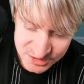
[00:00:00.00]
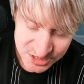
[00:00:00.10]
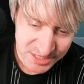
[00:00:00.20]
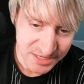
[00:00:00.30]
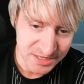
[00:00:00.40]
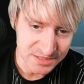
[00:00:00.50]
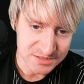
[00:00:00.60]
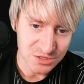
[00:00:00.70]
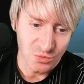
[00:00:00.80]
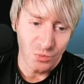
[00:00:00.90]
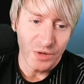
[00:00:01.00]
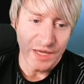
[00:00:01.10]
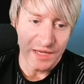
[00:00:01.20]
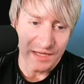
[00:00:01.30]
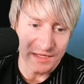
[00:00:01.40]
Jeez
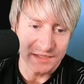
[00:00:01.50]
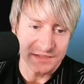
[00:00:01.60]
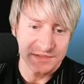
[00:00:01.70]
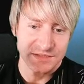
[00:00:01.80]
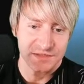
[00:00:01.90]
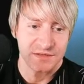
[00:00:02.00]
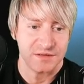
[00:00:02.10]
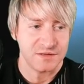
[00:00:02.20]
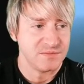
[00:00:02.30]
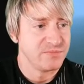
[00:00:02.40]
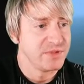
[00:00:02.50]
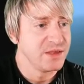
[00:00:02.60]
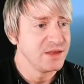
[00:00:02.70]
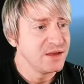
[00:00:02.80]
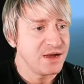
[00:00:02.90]
Louise.
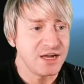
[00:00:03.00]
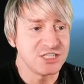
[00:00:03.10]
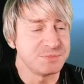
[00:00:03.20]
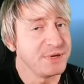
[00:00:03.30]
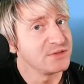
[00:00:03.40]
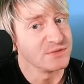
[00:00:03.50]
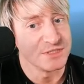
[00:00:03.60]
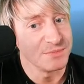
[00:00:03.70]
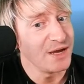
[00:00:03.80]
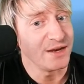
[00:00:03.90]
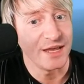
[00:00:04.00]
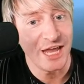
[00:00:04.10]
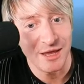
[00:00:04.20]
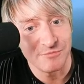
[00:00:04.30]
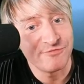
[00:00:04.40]
I just picked on some kind of
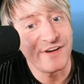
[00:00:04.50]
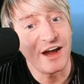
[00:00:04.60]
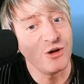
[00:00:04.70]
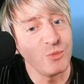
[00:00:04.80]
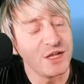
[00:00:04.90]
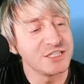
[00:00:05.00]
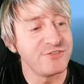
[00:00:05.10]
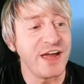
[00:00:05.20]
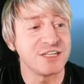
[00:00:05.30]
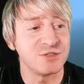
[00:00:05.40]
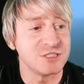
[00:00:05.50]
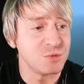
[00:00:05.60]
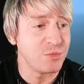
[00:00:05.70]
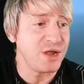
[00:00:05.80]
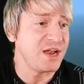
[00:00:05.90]
game. Firewinds Factory is
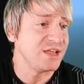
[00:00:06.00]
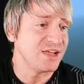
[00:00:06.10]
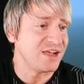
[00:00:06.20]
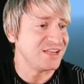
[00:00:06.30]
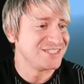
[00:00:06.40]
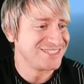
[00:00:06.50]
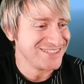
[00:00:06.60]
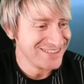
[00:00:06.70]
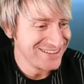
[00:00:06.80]
where we're heading, guys.